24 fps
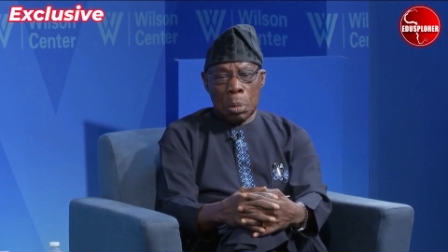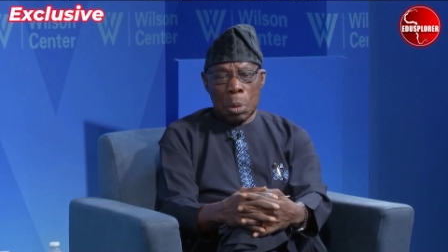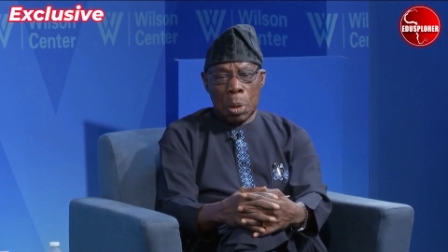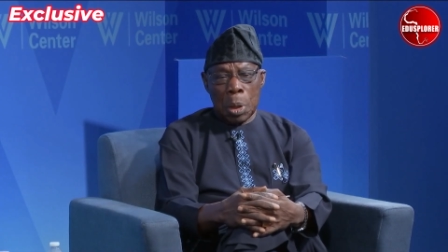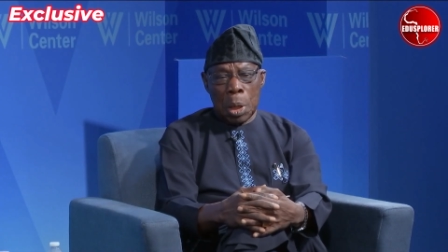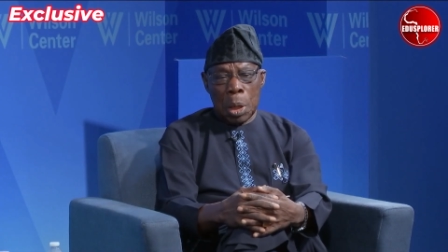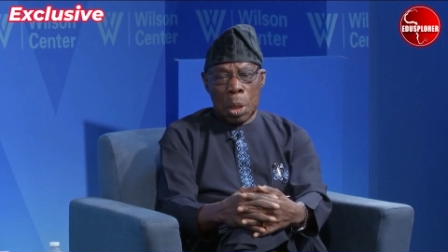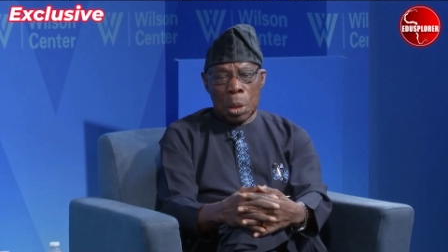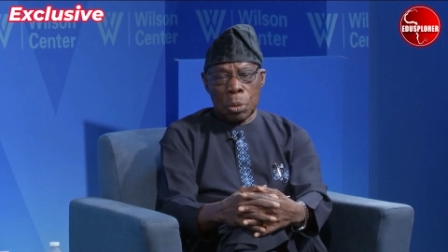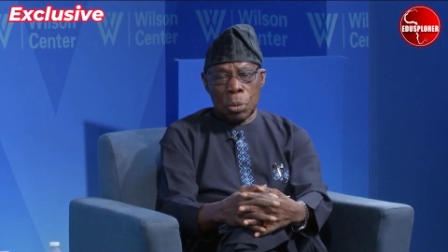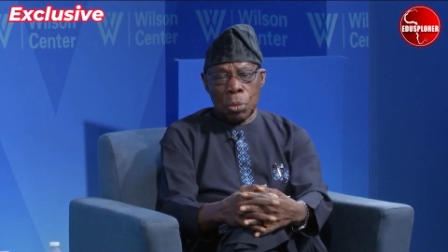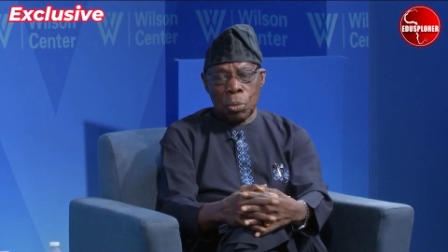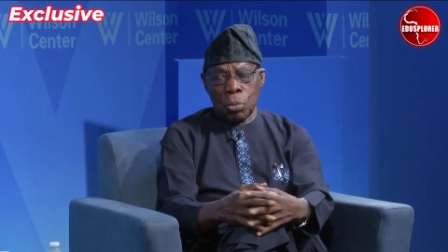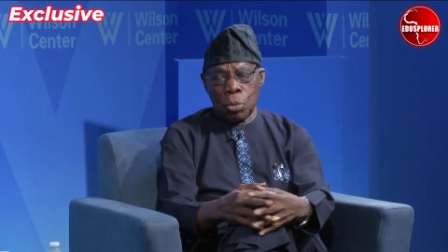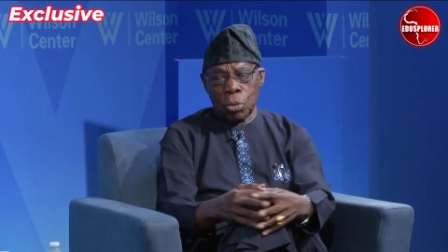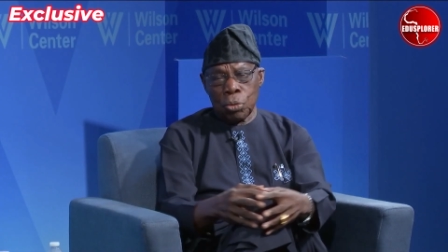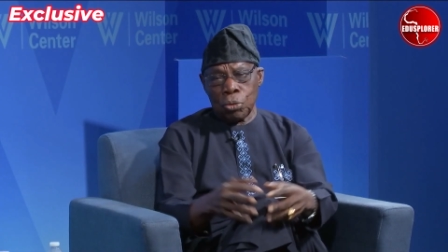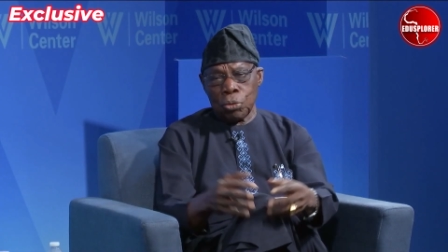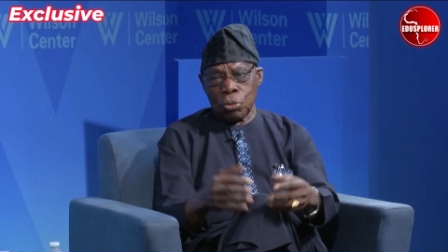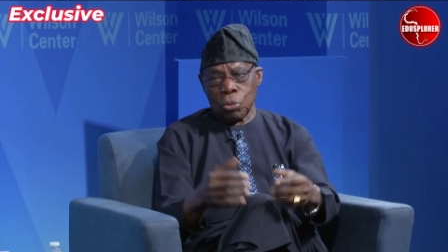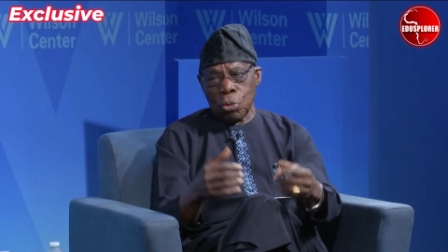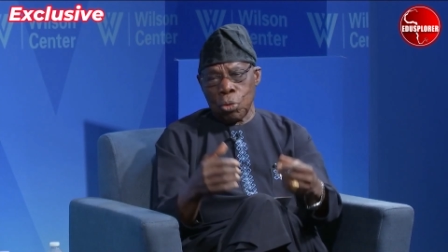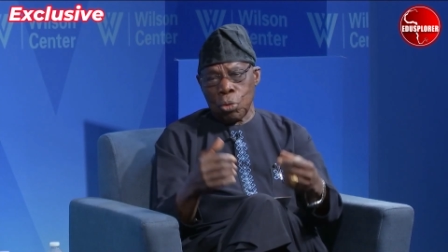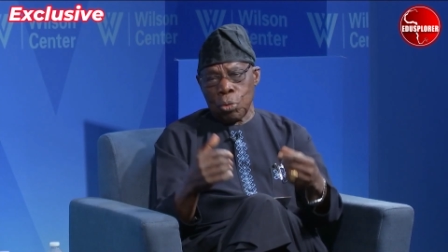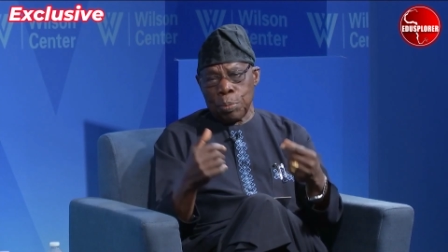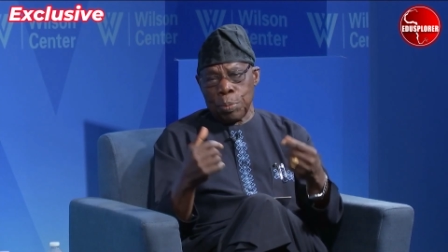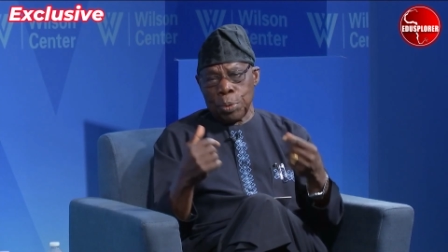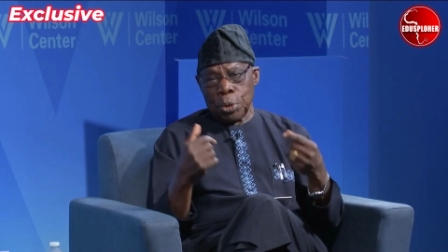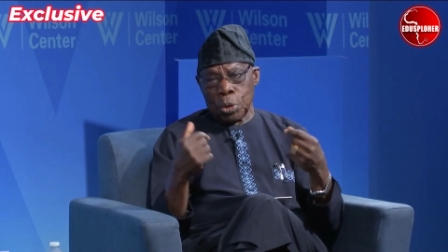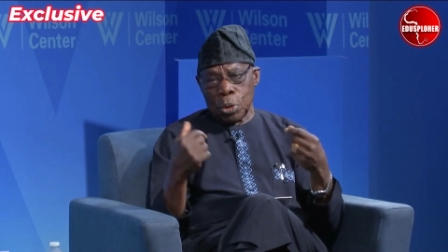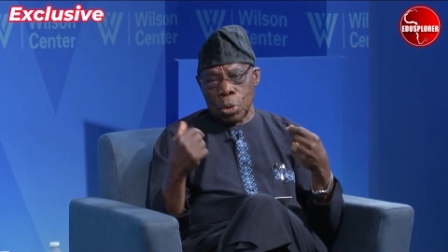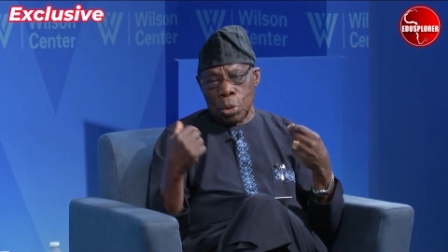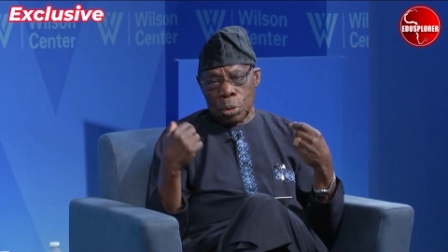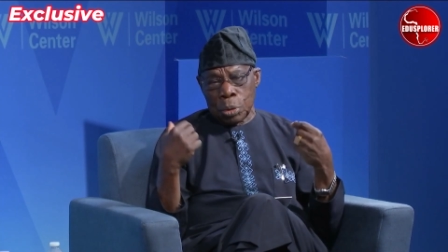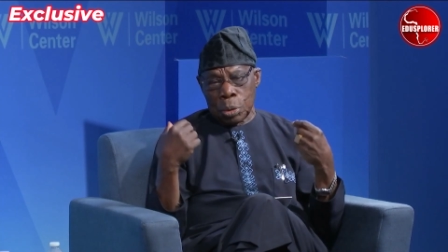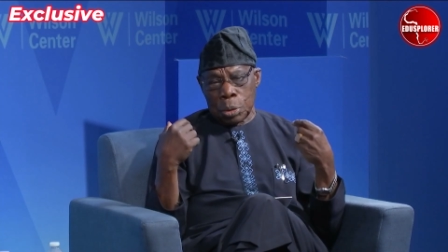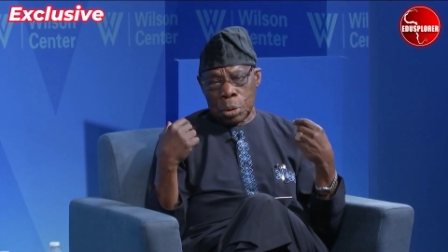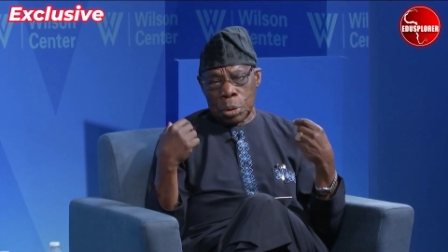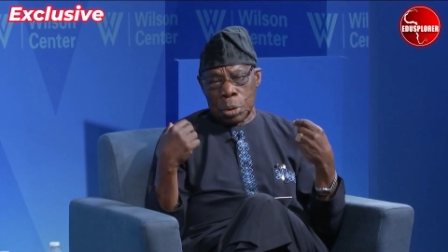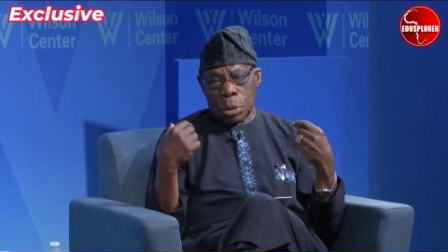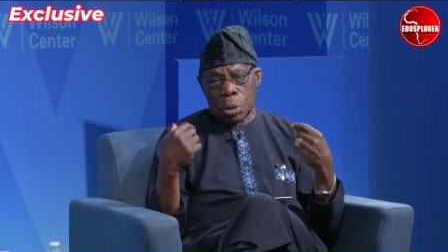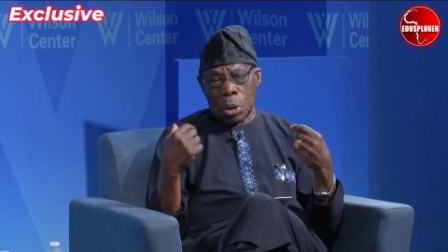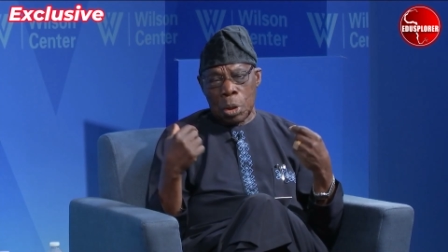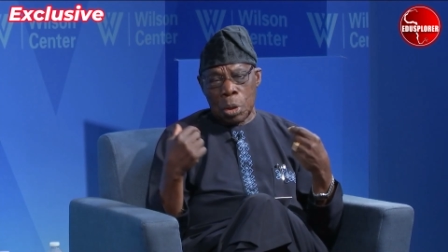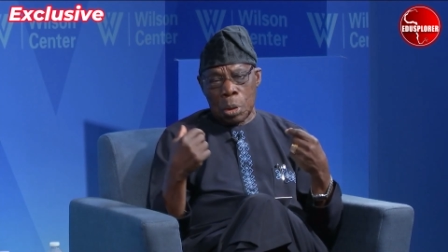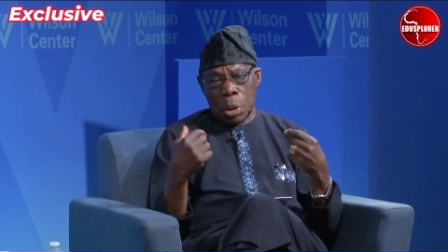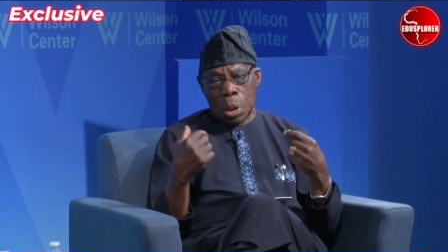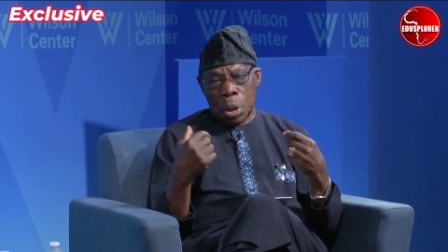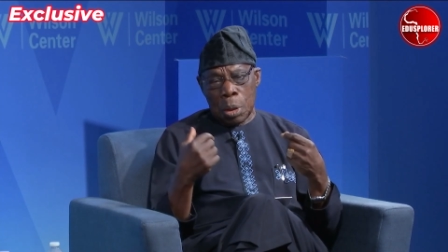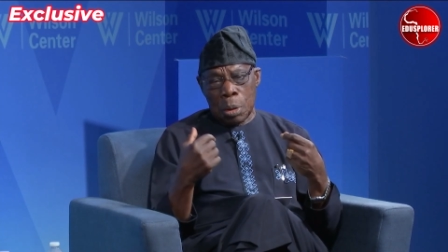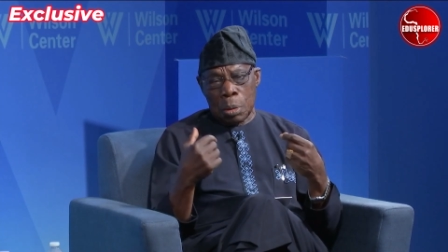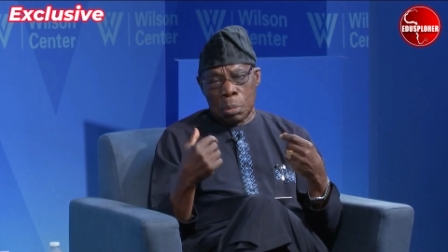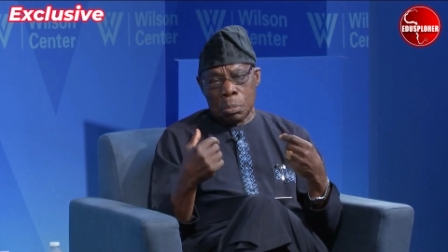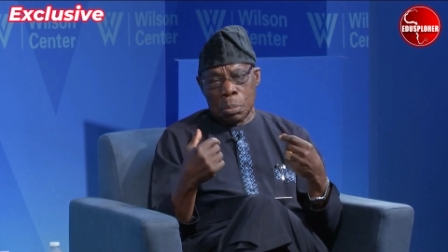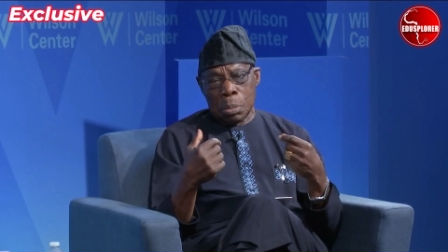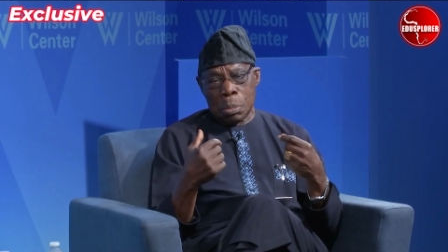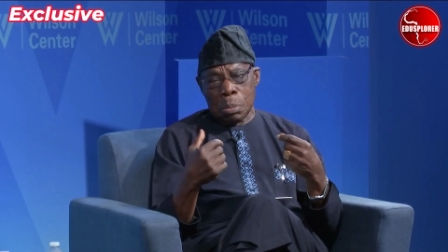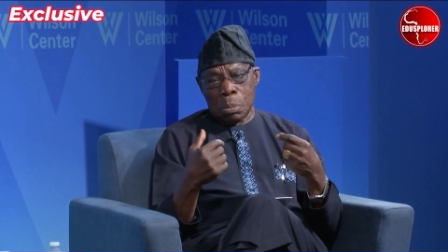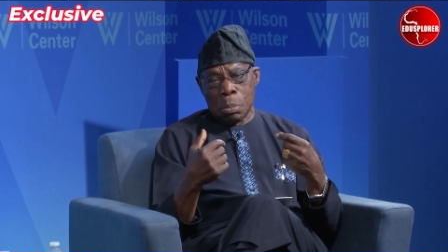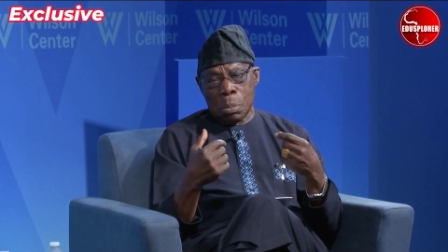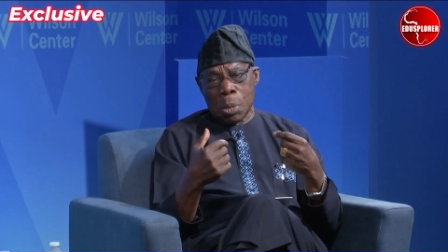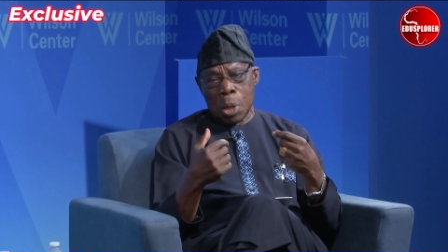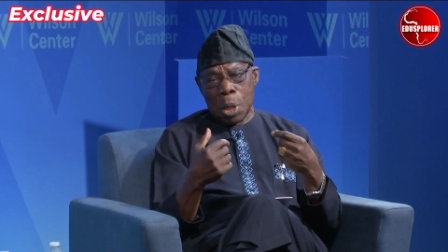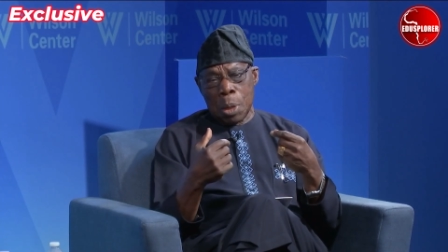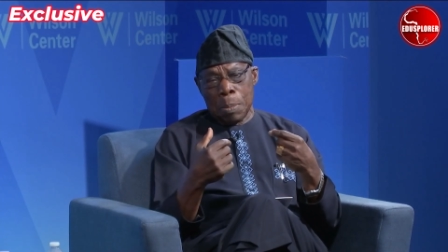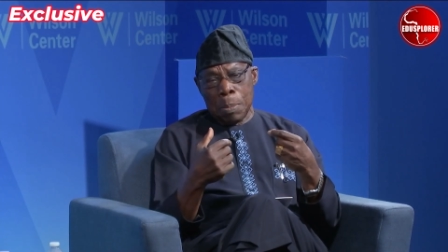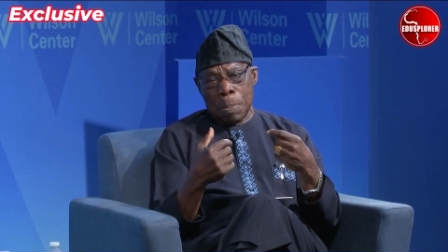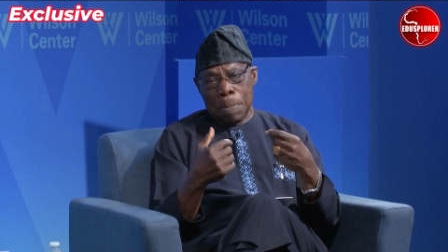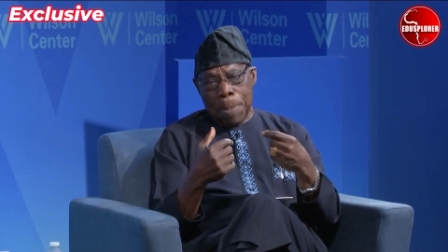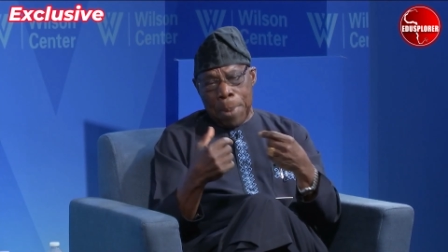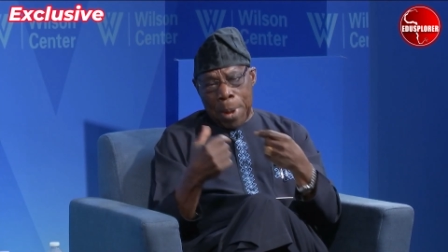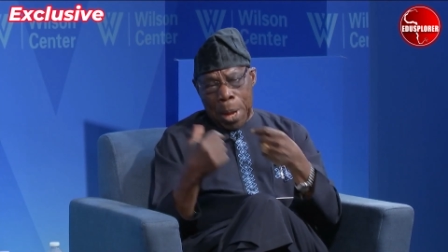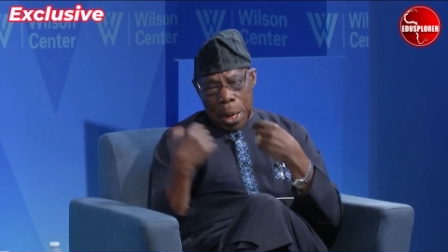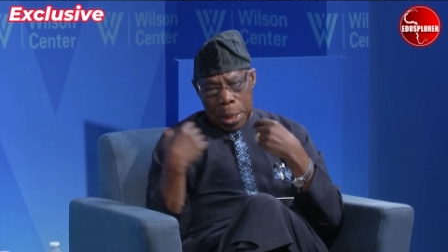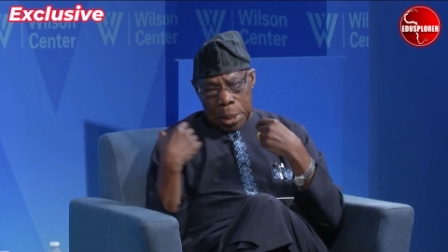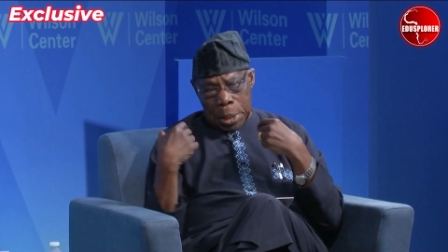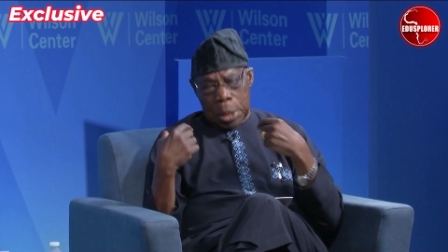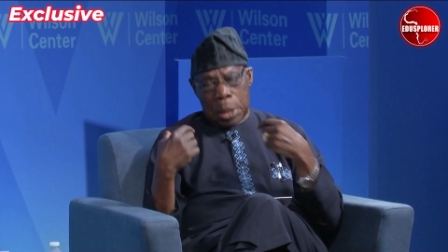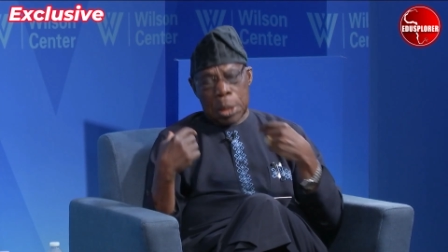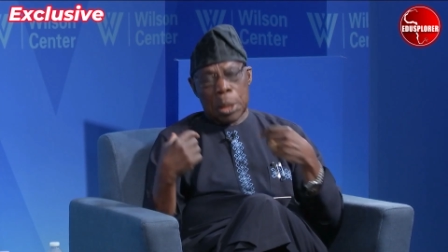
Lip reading: I don't want to go beyond back